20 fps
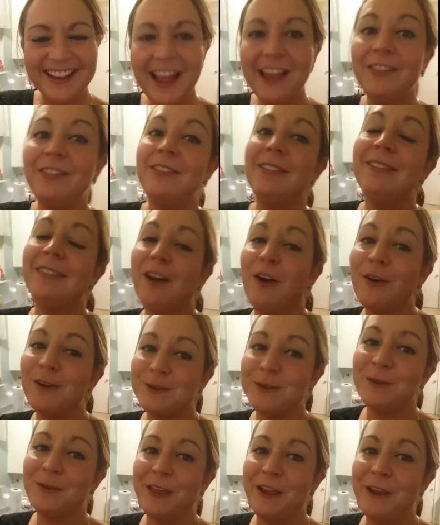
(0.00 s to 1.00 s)
And
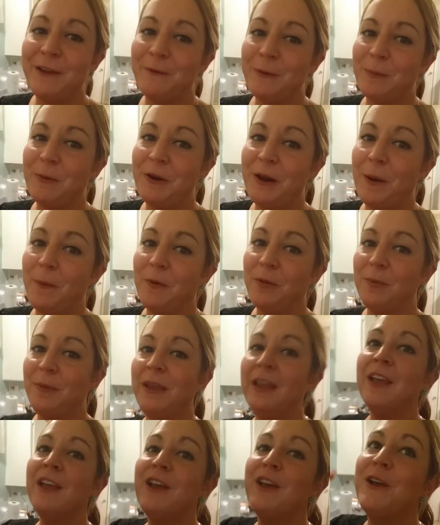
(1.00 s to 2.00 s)
also thank you for putting up with
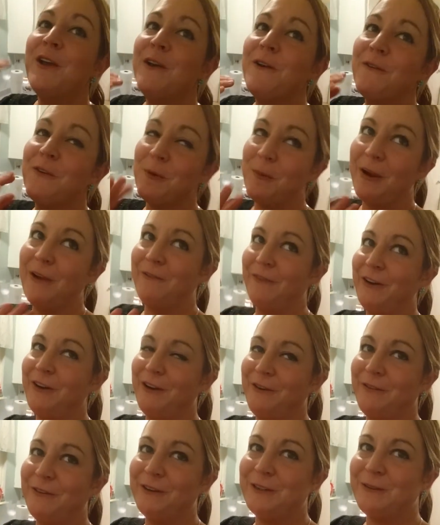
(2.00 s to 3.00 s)
me for my
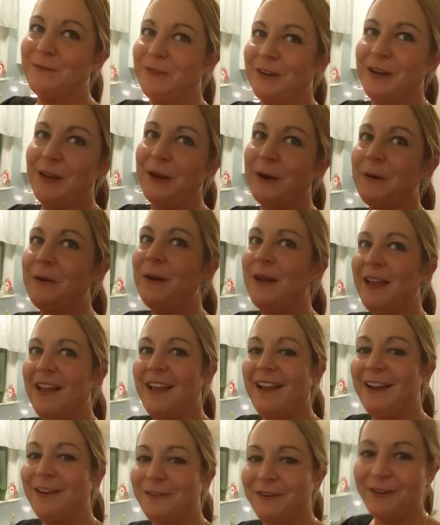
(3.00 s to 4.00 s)
very first video.
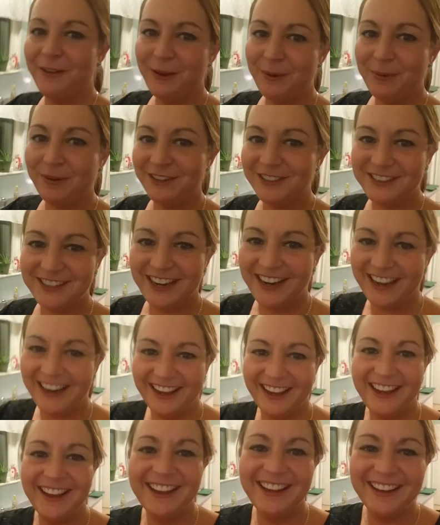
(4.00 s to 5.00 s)
I really appreciate
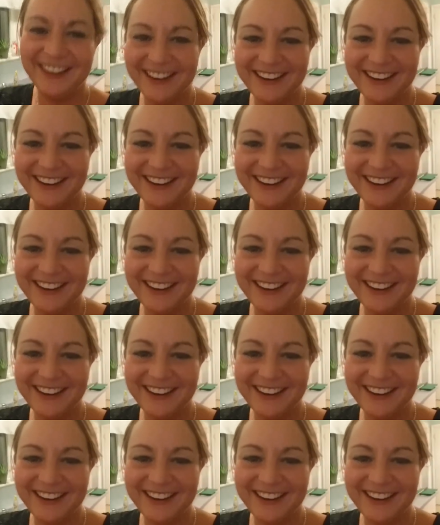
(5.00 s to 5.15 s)
it.